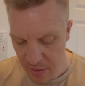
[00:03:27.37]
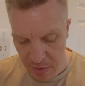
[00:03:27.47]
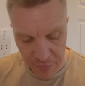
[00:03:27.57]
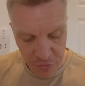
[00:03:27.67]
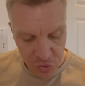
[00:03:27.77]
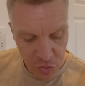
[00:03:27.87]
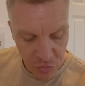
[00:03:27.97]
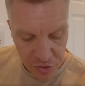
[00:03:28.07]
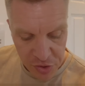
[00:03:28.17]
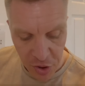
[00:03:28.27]
I've just
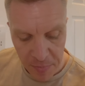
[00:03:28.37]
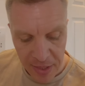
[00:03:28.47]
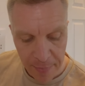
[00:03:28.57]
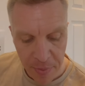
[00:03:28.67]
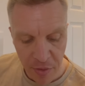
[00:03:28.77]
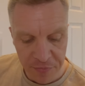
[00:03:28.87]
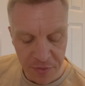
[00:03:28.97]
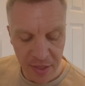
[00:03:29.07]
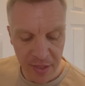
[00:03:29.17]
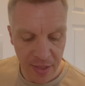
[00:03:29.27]
took the top cap off
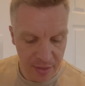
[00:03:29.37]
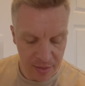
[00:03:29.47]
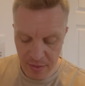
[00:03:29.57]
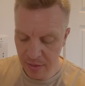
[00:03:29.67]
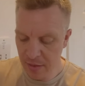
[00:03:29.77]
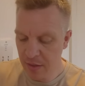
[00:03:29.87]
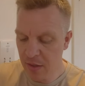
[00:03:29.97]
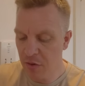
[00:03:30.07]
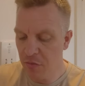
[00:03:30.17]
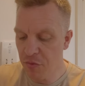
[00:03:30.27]
the
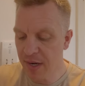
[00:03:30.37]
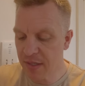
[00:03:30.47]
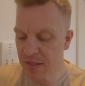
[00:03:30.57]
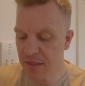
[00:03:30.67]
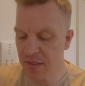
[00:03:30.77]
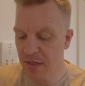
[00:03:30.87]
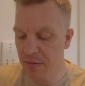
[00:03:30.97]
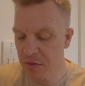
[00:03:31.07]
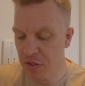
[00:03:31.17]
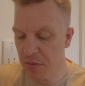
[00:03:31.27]
Rex, and
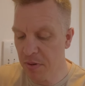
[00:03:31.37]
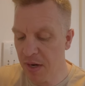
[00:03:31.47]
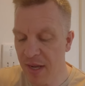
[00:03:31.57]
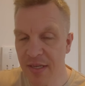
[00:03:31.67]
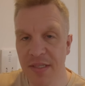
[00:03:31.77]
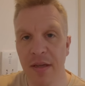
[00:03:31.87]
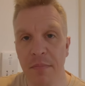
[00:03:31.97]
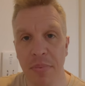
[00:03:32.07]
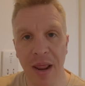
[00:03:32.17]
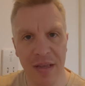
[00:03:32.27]
I'm just gonna place
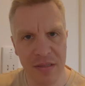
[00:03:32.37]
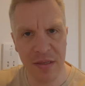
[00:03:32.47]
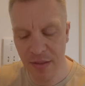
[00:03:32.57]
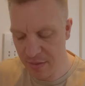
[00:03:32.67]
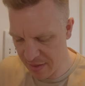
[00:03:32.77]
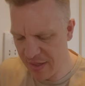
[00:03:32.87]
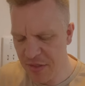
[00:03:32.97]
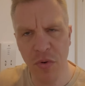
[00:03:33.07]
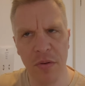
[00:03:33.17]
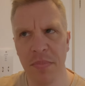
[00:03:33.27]
it, place it, yeah
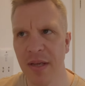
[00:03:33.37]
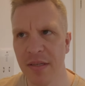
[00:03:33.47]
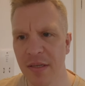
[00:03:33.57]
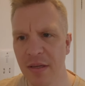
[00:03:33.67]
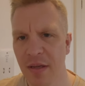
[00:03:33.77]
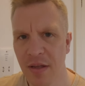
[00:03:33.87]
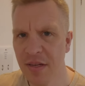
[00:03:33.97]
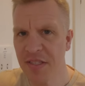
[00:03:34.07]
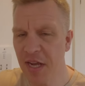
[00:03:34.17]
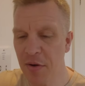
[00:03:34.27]
that's right, place it,
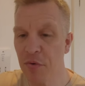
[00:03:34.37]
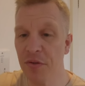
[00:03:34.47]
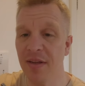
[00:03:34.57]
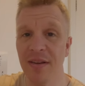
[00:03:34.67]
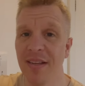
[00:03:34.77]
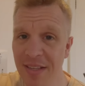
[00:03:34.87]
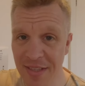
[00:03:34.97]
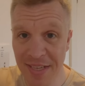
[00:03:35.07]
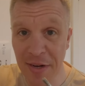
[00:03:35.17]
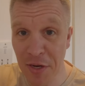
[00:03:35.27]
didn't say it right then,
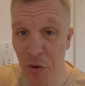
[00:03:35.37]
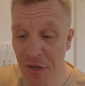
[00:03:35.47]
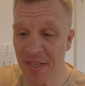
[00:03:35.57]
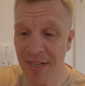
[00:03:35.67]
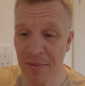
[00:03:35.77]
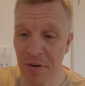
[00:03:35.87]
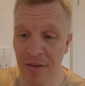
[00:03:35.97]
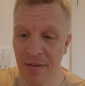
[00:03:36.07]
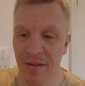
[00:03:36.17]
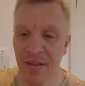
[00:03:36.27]
it sounded like I said it
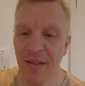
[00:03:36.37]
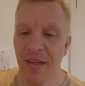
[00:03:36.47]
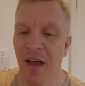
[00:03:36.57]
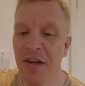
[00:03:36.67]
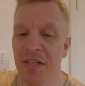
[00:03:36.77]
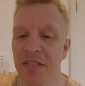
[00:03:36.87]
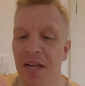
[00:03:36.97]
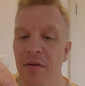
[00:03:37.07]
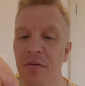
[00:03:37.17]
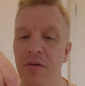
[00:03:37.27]
but I didn't
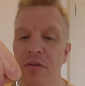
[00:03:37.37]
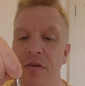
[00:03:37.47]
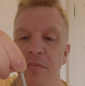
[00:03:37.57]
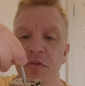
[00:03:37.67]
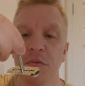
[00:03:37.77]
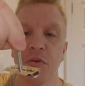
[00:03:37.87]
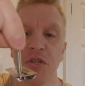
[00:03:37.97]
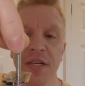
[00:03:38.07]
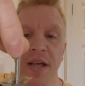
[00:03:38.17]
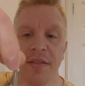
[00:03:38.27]
say it right oh, I'm just
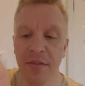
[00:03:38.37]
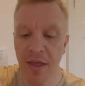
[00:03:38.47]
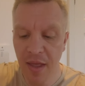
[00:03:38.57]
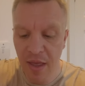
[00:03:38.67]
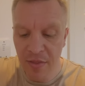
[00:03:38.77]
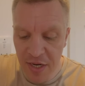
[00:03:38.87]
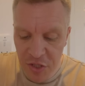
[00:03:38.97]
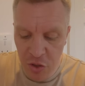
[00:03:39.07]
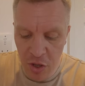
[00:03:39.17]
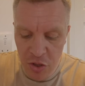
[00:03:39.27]
pushing that in there,
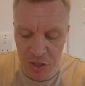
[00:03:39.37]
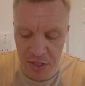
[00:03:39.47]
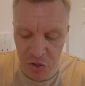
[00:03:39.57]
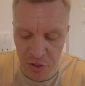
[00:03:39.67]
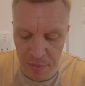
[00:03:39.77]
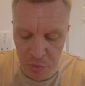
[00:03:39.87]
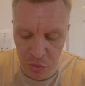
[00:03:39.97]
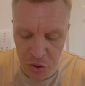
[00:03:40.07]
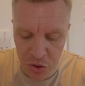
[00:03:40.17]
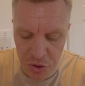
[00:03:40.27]
literally I just literally
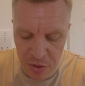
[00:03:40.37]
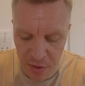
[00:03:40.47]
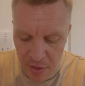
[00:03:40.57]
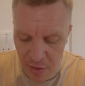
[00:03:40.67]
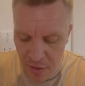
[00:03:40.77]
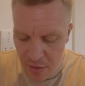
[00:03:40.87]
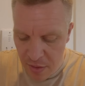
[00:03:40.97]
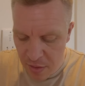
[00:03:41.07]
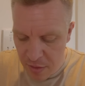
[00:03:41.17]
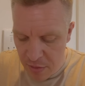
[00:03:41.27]
push,
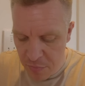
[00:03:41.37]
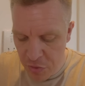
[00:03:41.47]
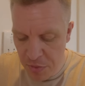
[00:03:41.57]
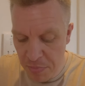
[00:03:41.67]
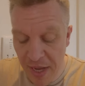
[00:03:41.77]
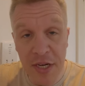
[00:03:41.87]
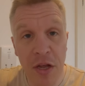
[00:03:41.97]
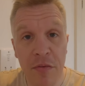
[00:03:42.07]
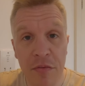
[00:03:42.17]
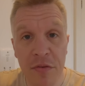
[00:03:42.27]
push the blade
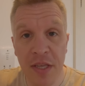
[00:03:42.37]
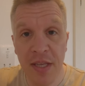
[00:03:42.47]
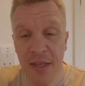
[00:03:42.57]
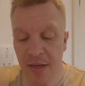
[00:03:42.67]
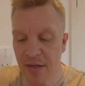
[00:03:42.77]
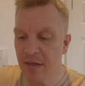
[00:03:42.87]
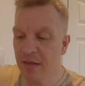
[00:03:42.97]
over the,